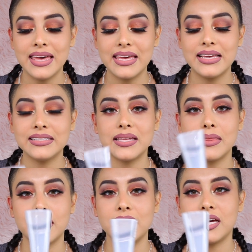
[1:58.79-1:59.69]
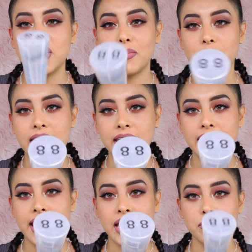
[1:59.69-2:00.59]
is the number
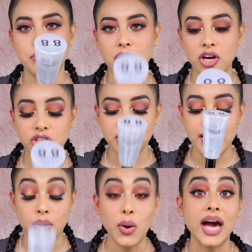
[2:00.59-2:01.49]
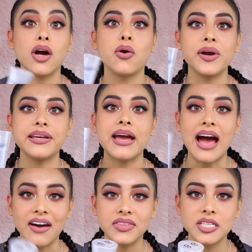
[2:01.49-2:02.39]
88 brush. Now I already
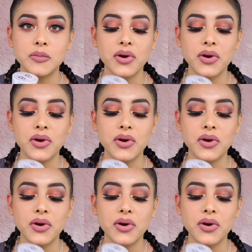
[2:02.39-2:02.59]
have this